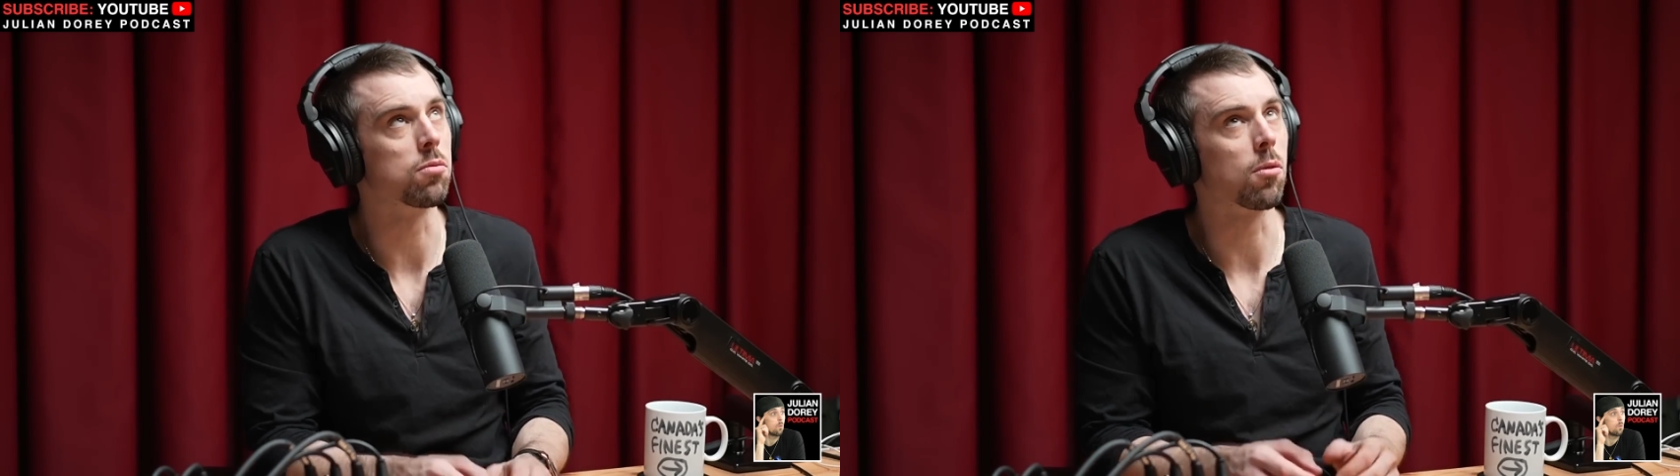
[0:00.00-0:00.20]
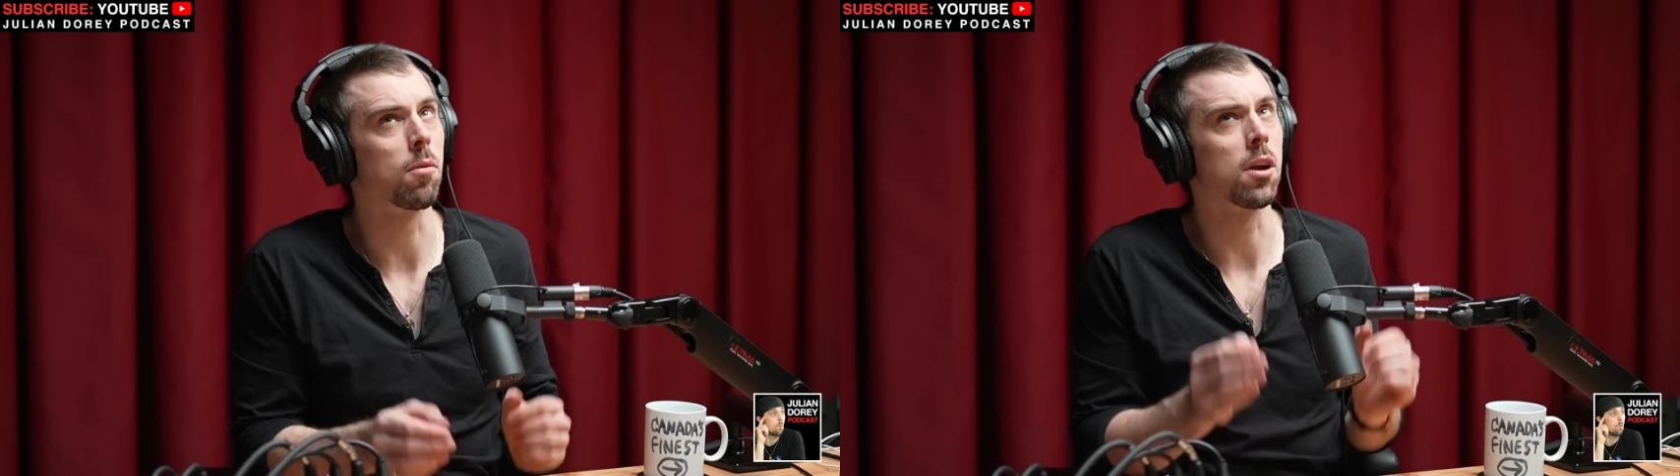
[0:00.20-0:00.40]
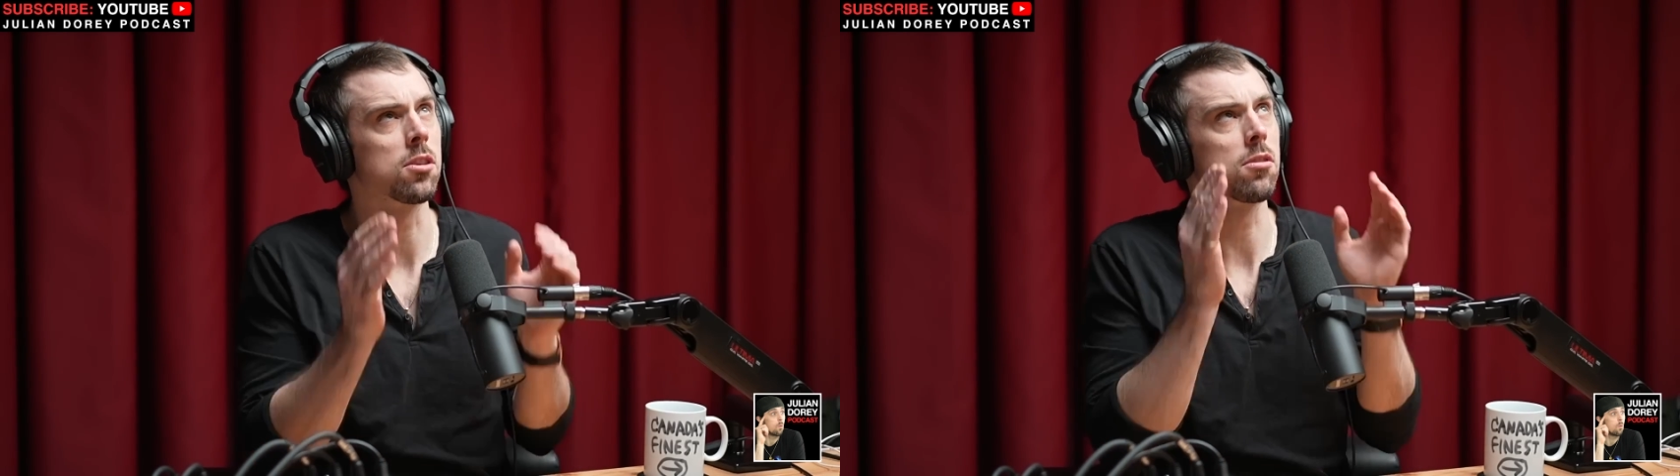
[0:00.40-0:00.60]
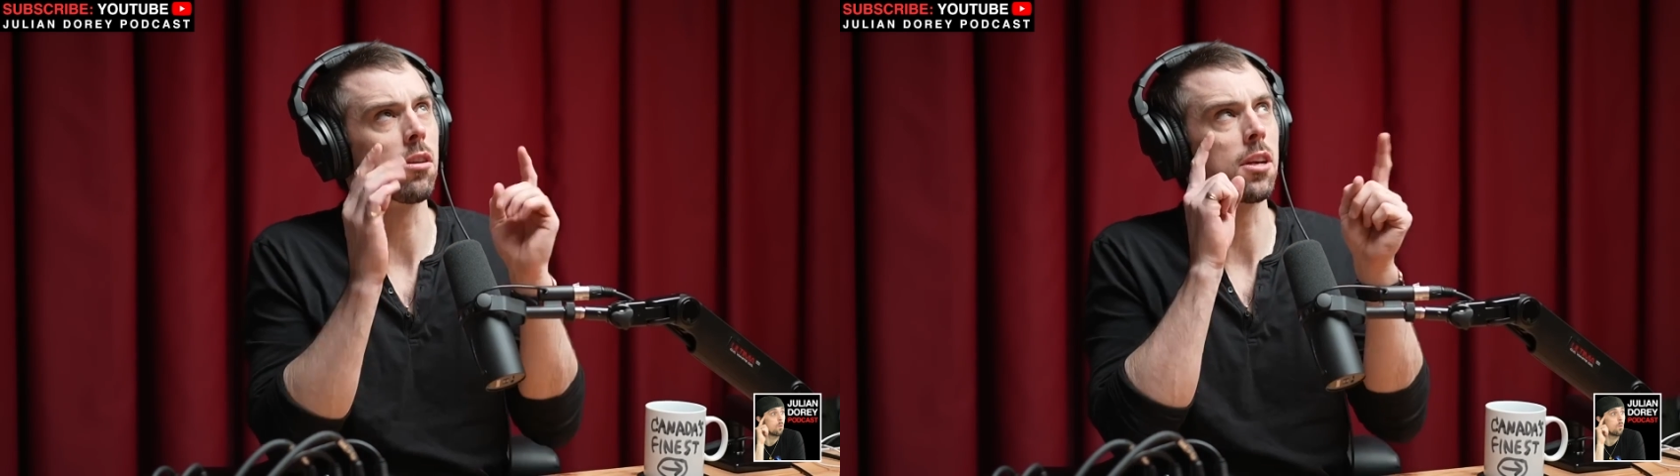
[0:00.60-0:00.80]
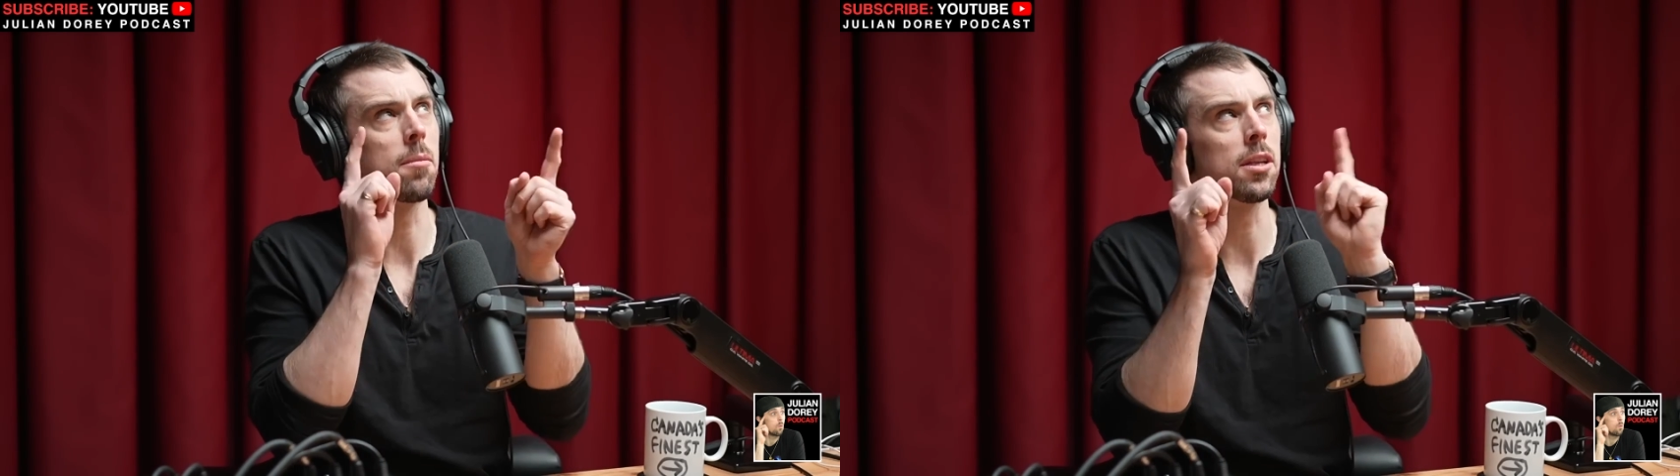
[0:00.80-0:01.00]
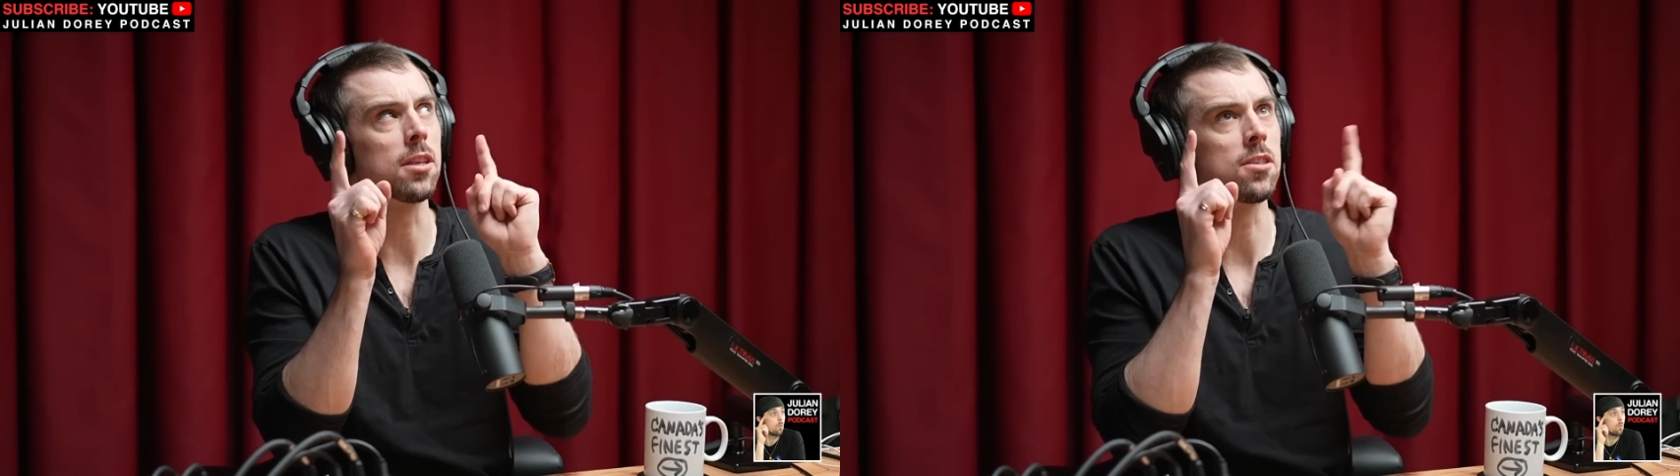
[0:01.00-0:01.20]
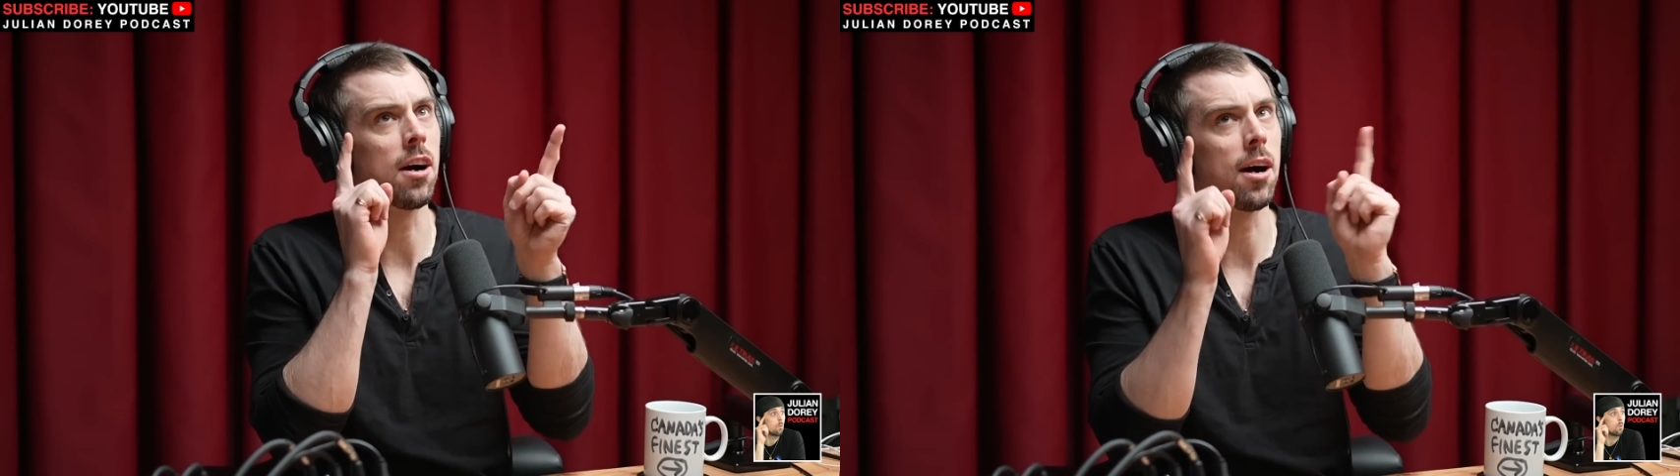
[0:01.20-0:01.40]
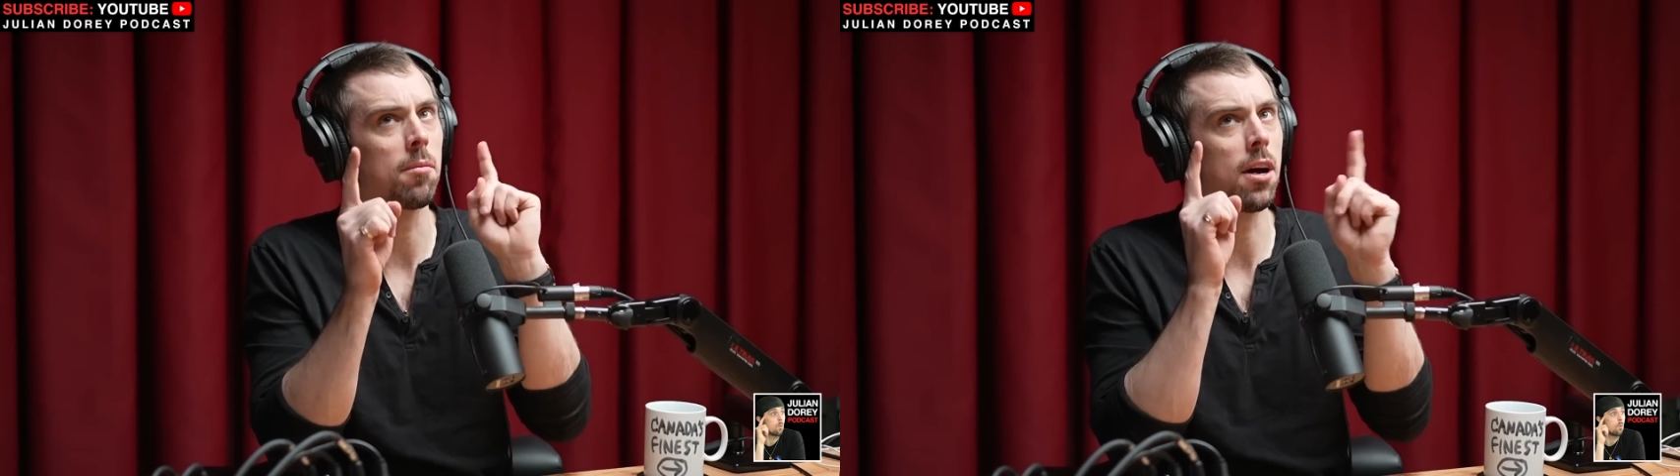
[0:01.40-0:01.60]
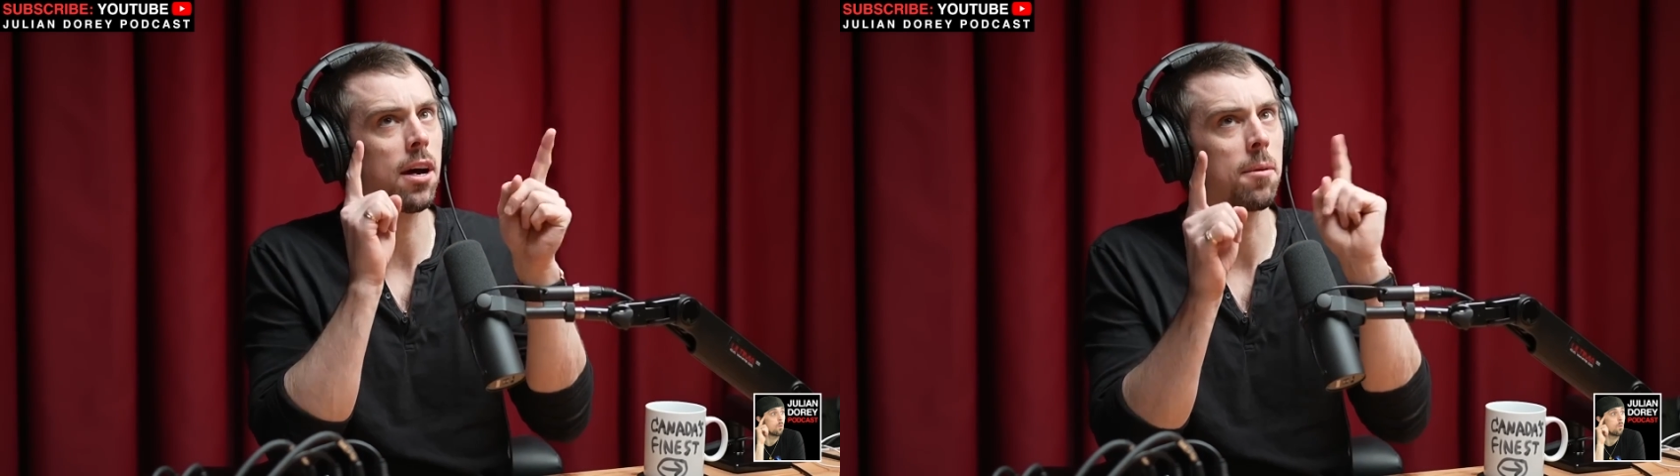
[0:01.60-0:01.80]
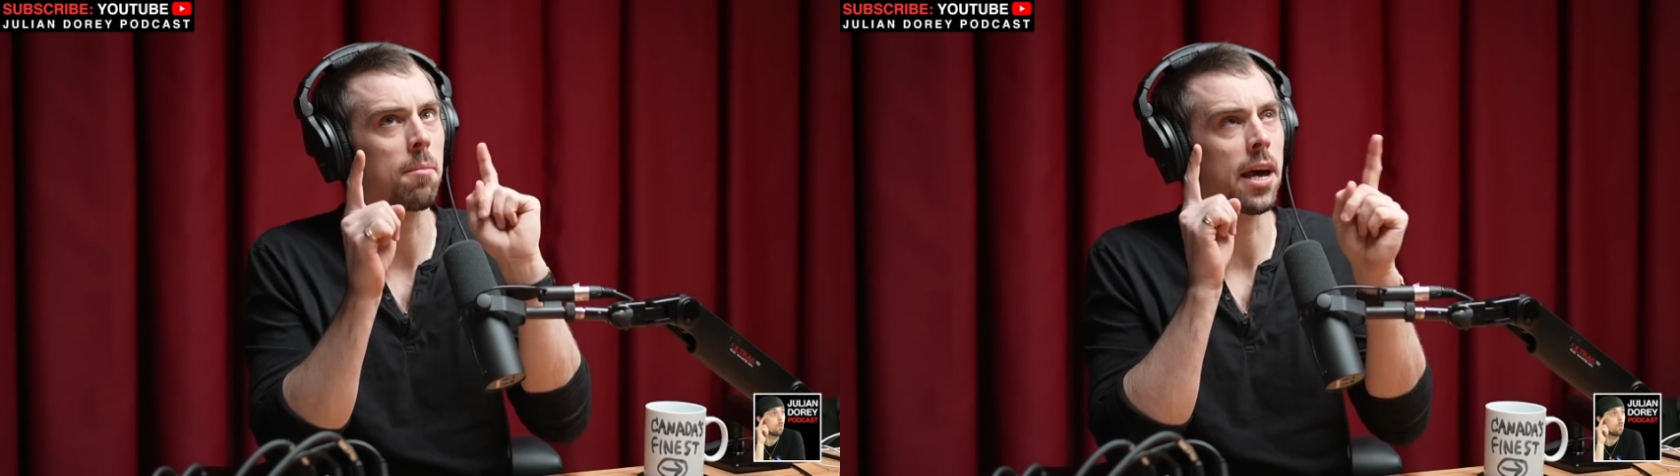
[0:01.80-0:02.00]
Where when I start thinking about the
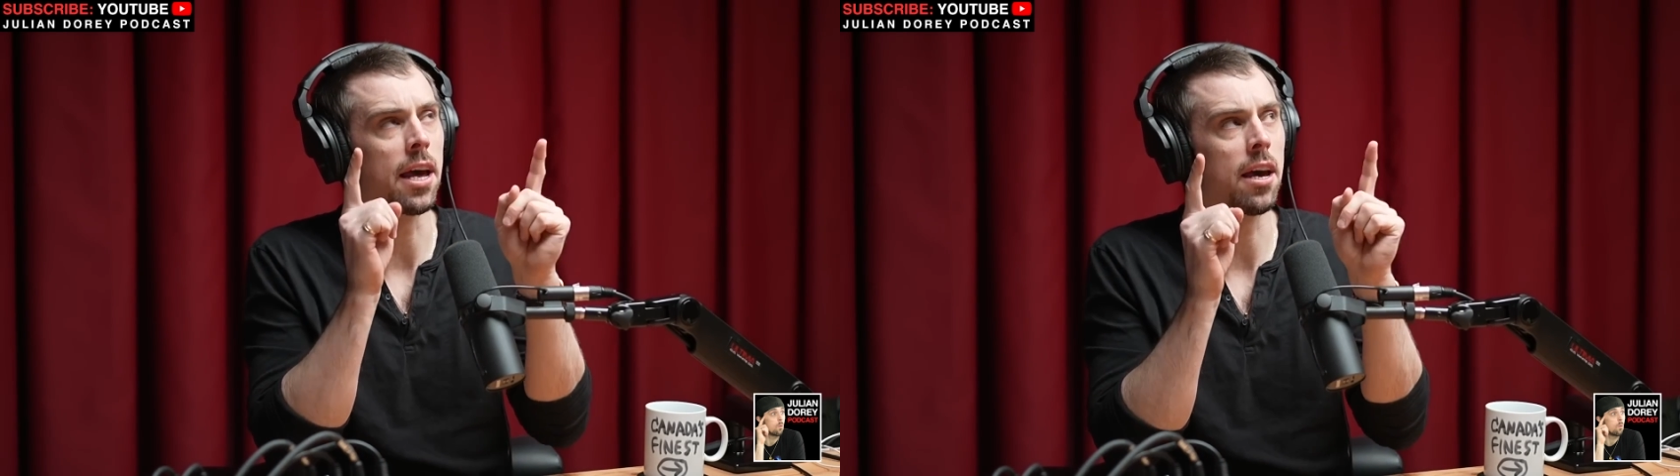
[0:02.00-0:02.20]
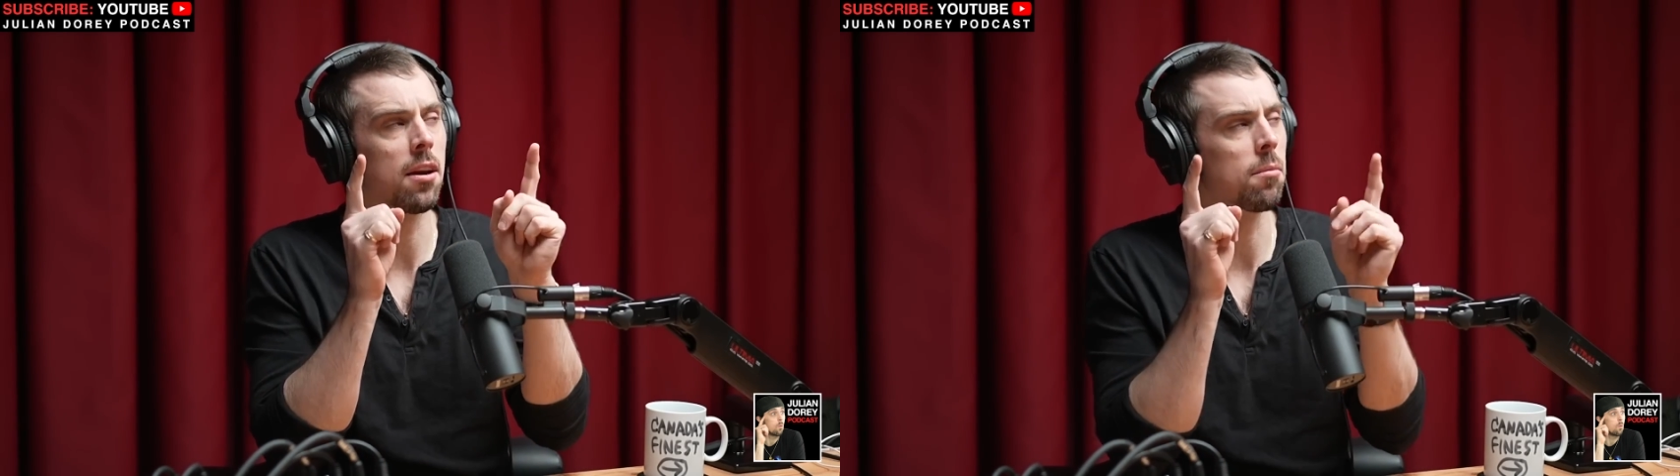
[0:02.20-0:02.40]
timeline in my head,